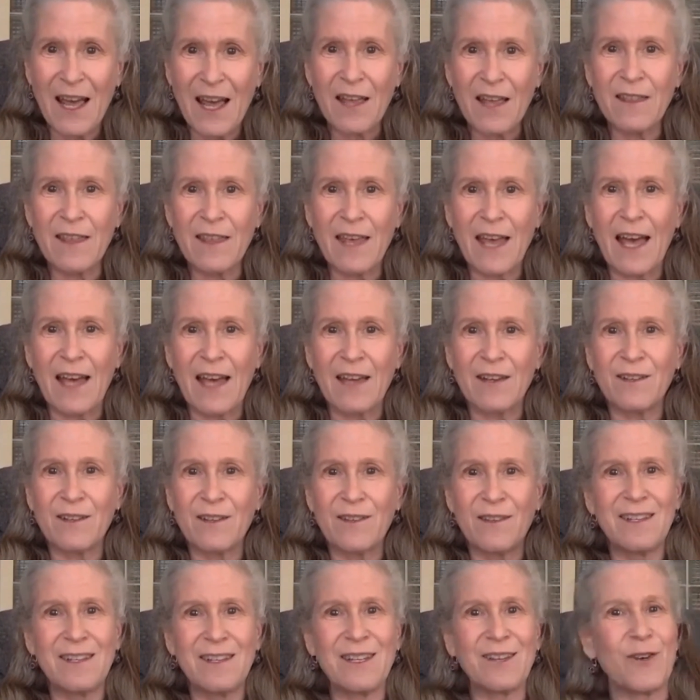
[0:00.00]
That,
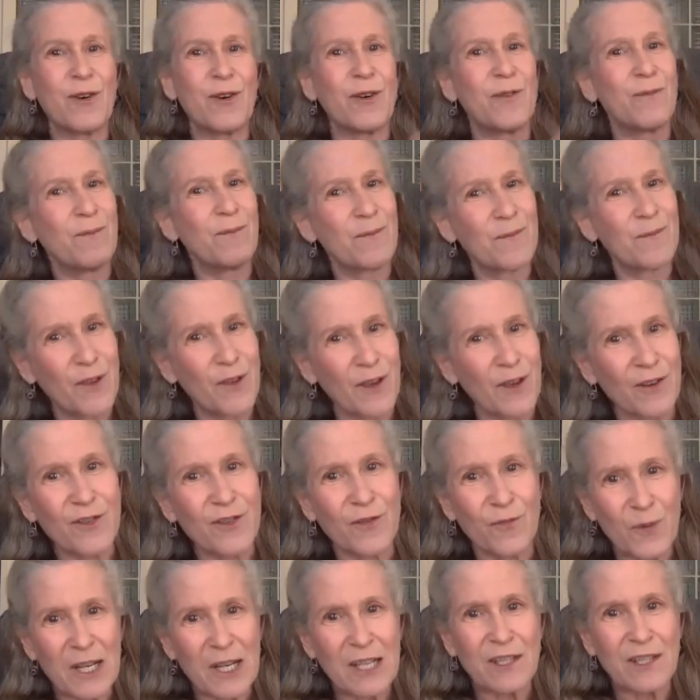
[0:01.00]
there's a
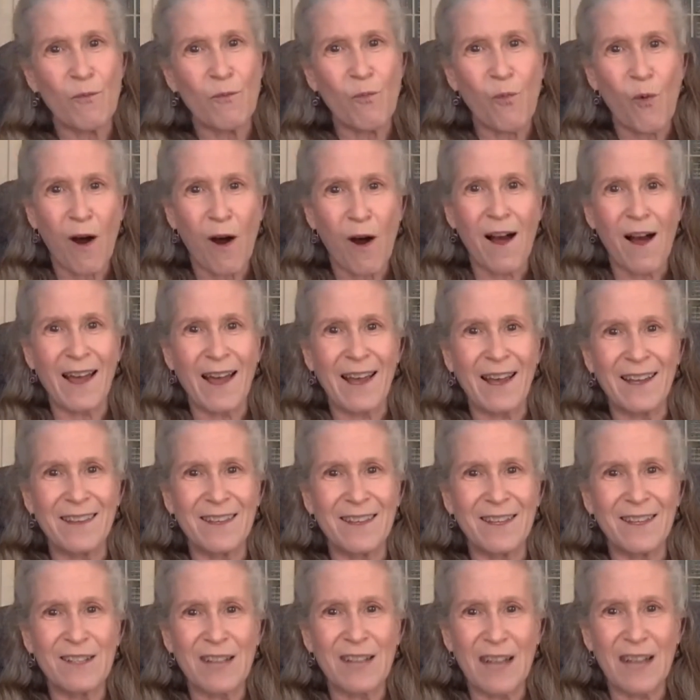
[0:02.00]
reason why
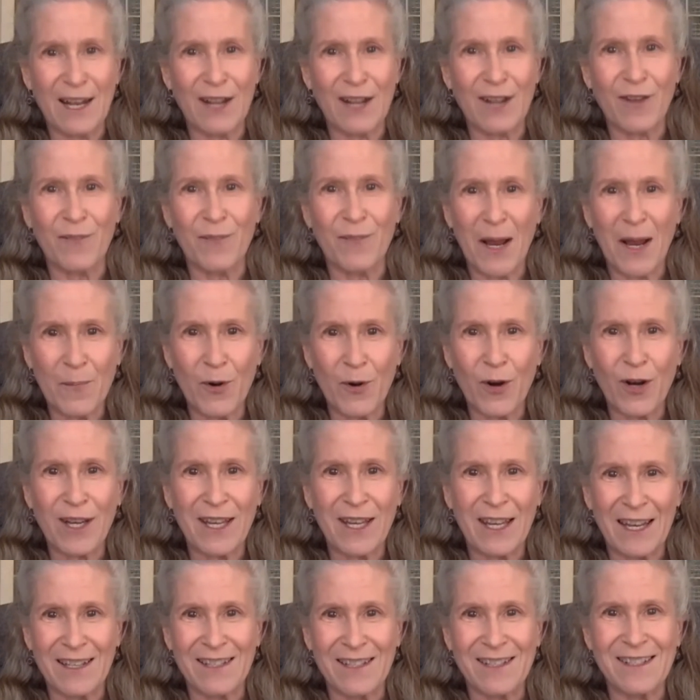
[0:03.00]
the title of my book
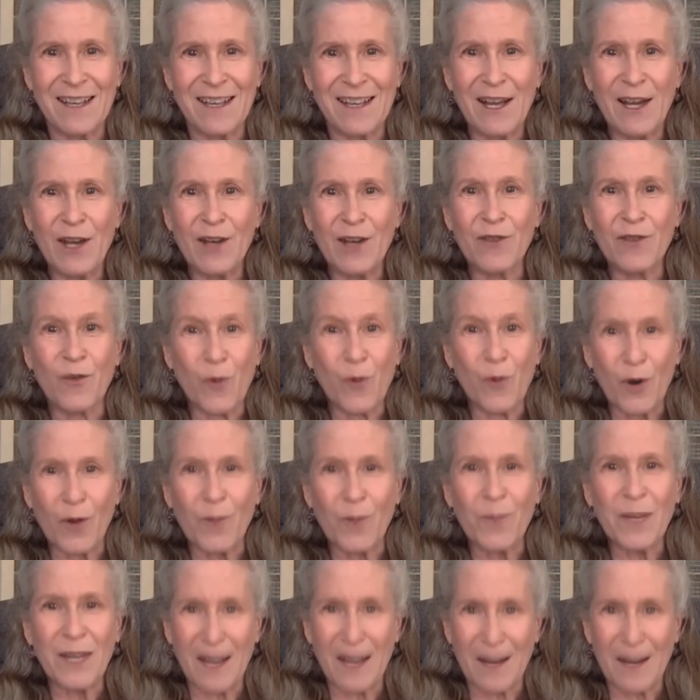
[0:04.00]
is The
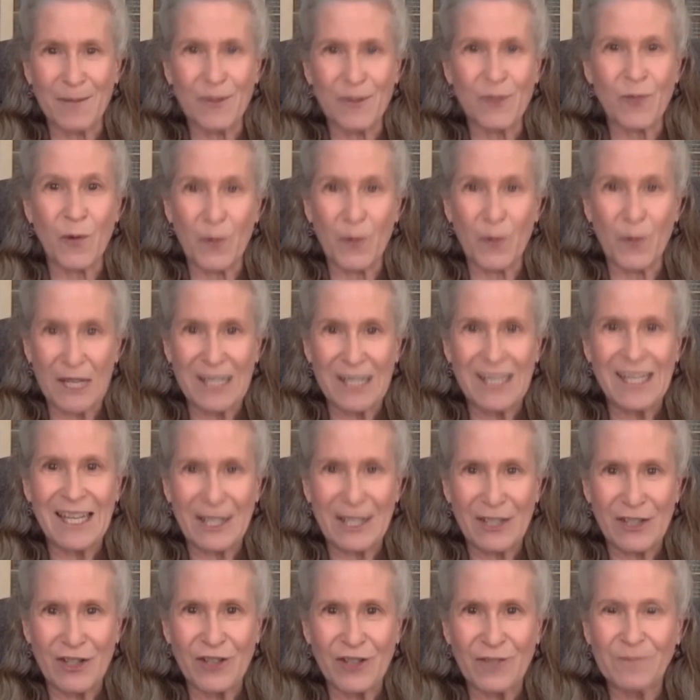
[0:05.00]
World Becomes What We
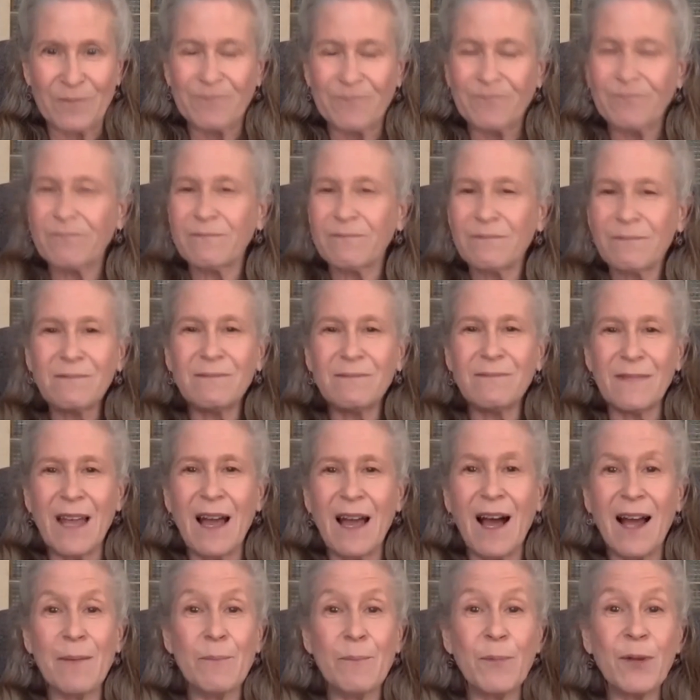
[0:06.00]
Teach. Mm-hmm.
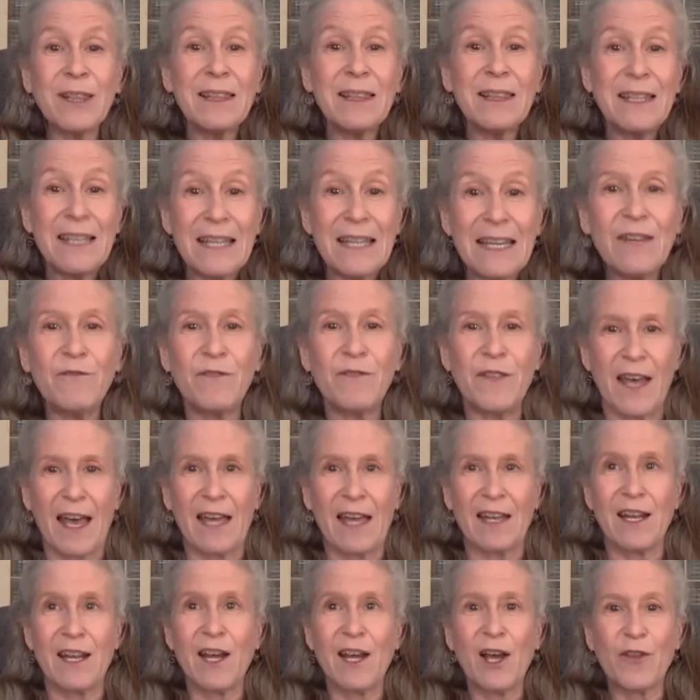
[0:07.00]
I believe
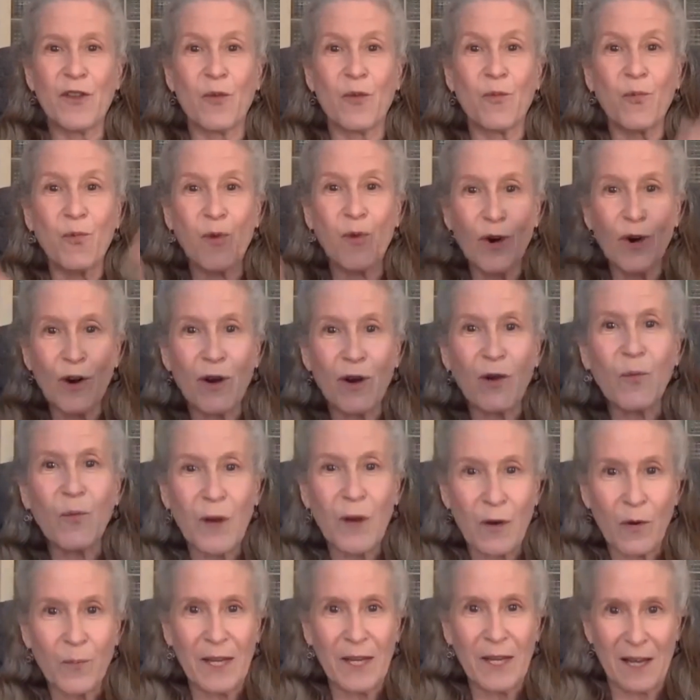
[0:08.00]
that the world
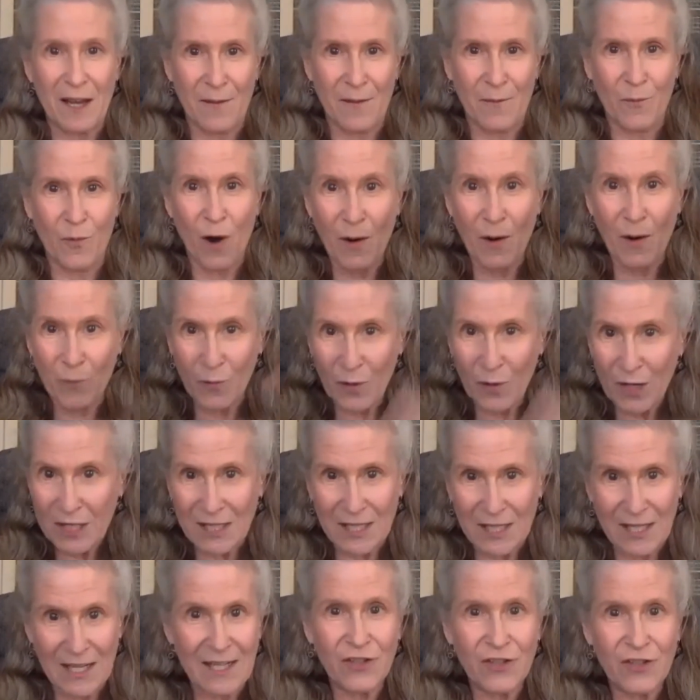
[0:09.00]
will become what we
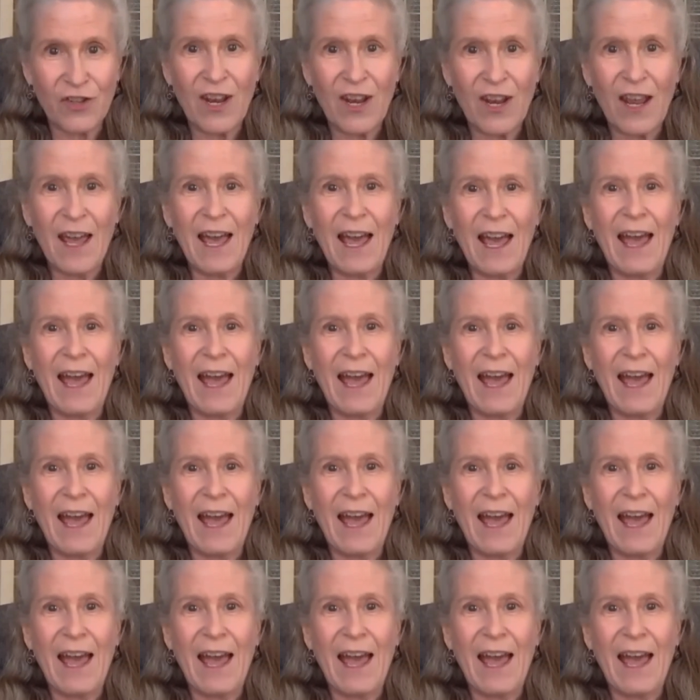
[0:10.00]
teach.